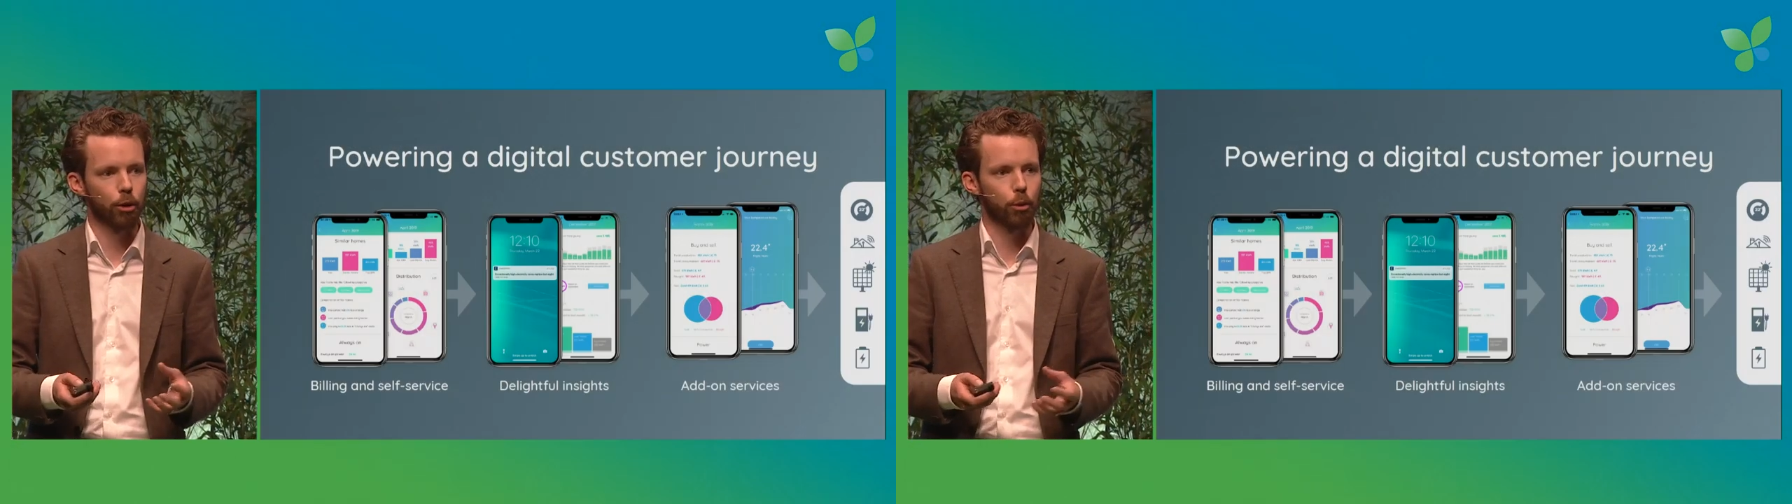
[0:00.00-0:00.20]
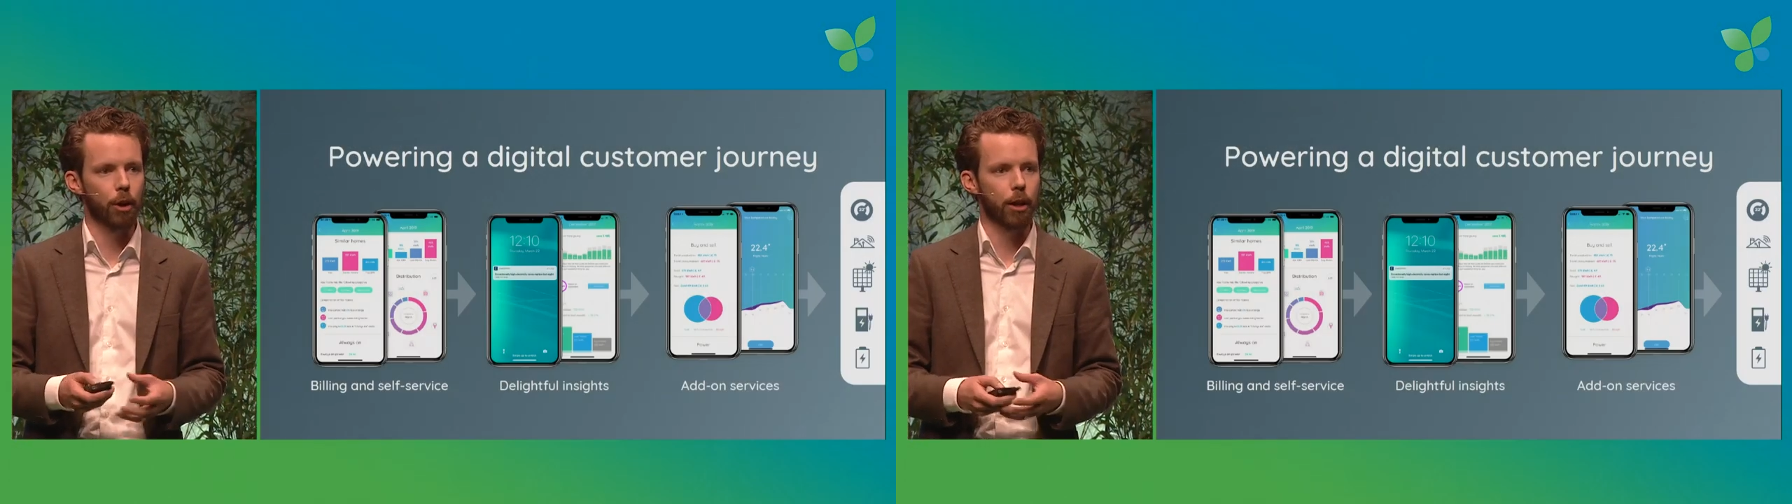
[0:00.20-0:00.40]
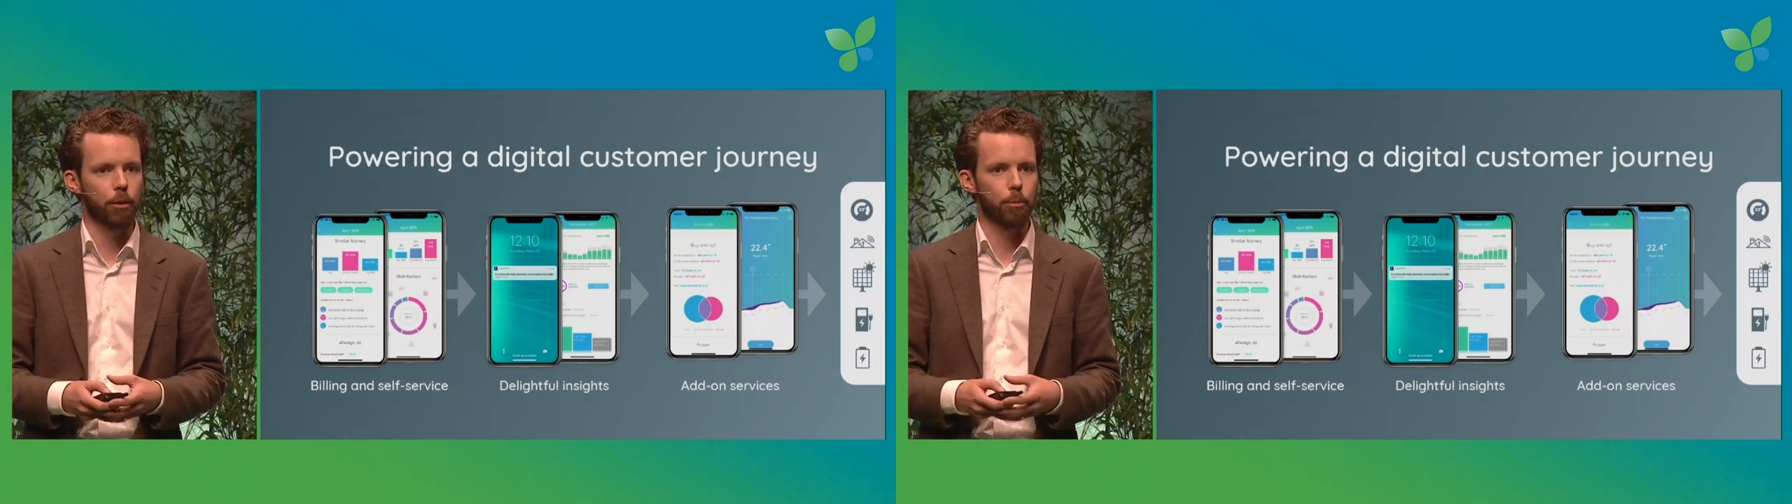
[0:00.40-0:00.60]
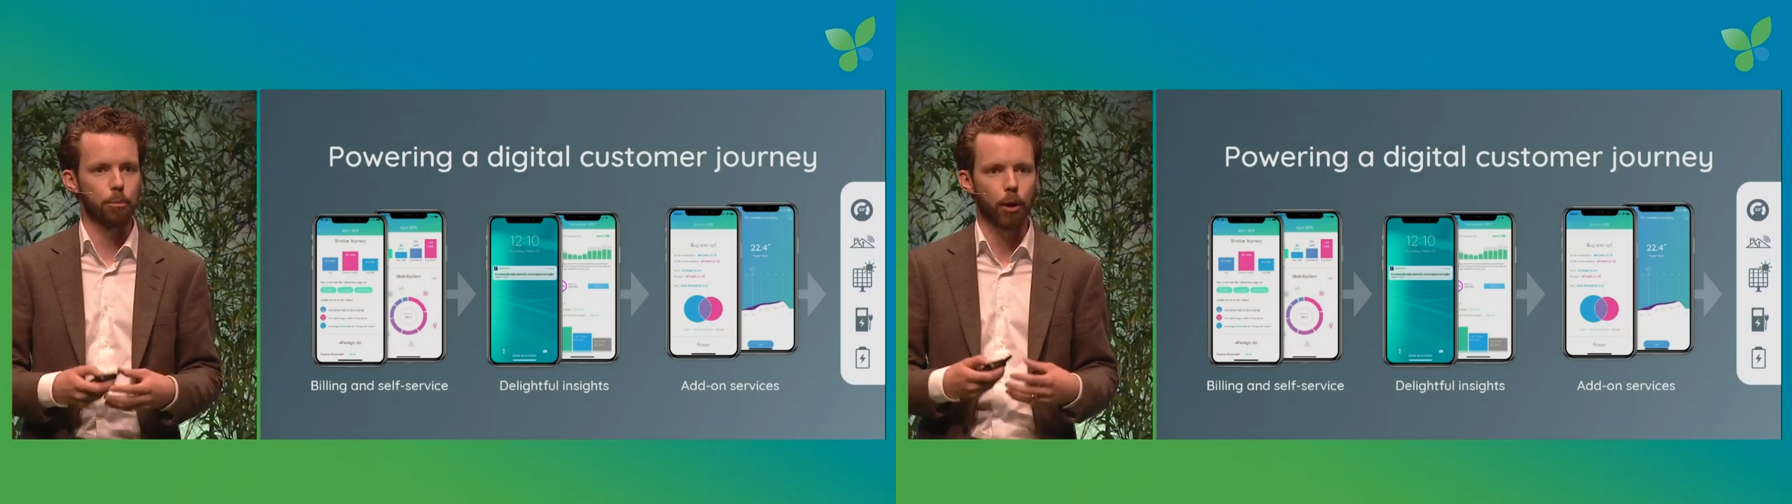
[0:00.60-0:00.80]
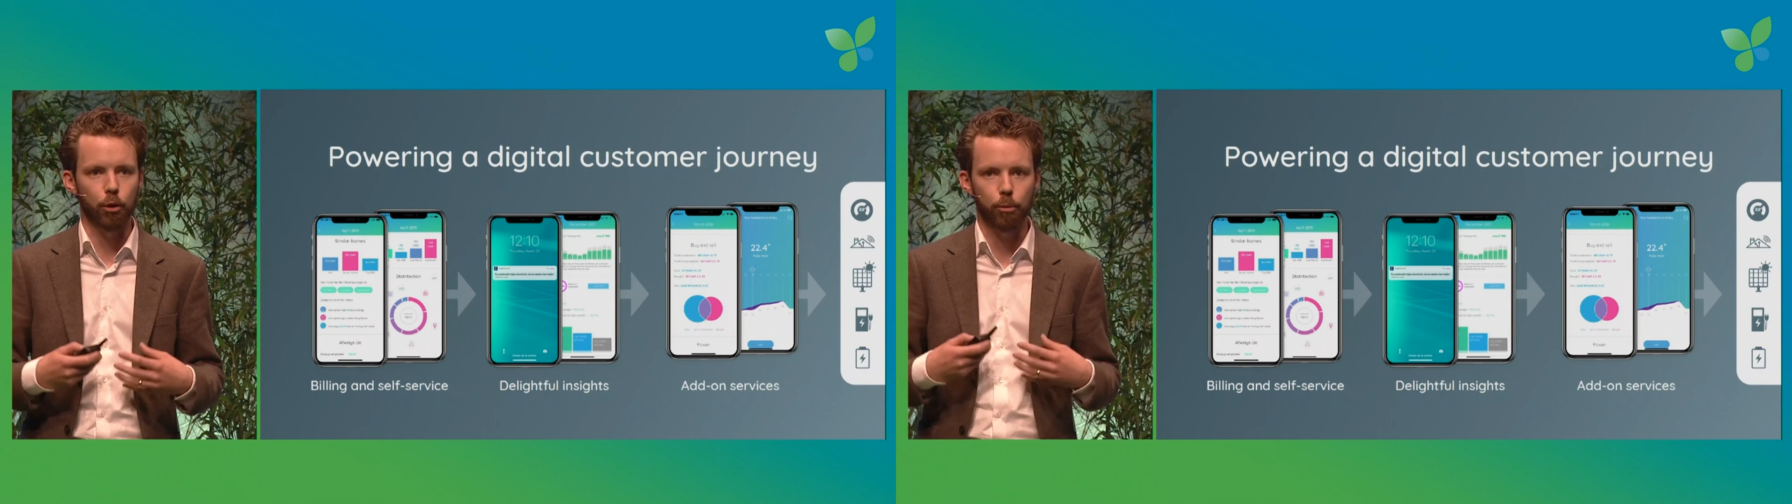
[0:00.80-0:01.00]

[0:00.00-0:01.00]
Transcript: new way, powered